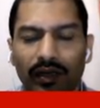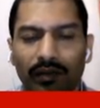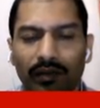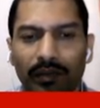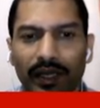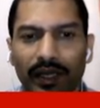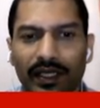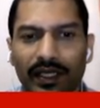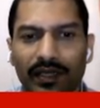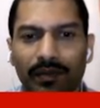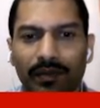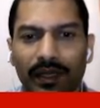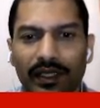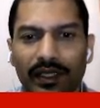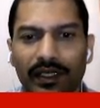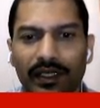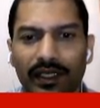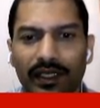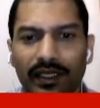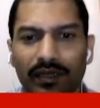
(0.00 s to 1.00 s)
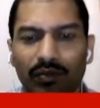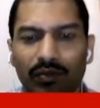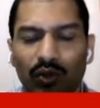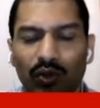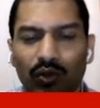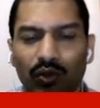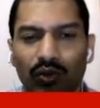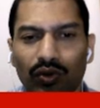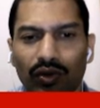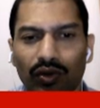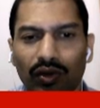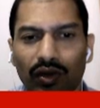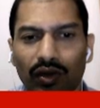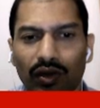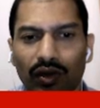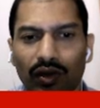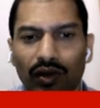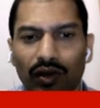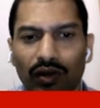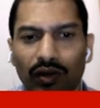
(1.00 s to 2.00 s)
principles is
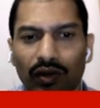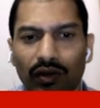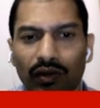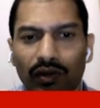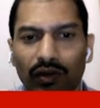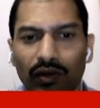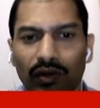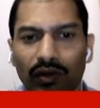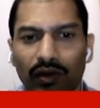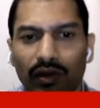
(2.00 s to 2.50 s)
more